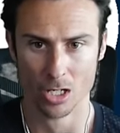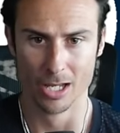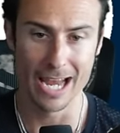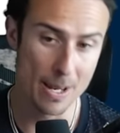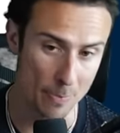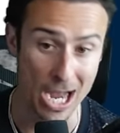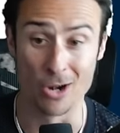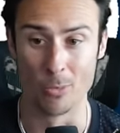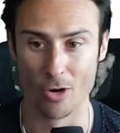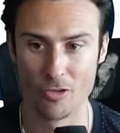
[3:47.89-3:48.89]
and
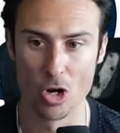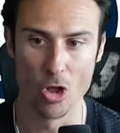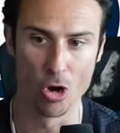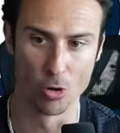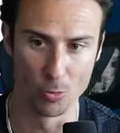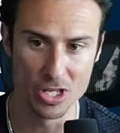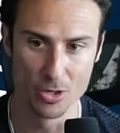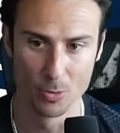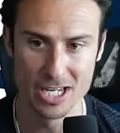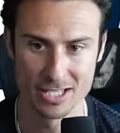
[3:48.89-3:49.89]
Byron Murphy are
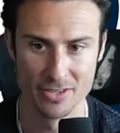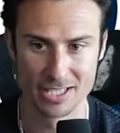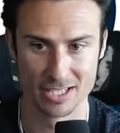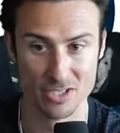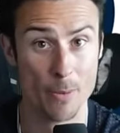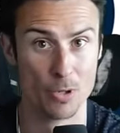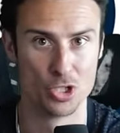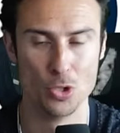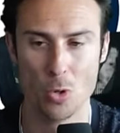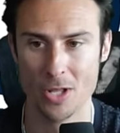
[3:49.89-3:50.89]
the reason this is number
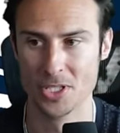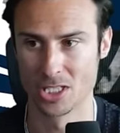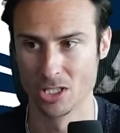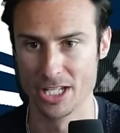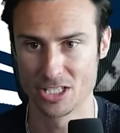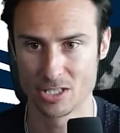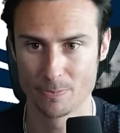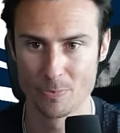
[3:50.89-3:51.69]
two on this list,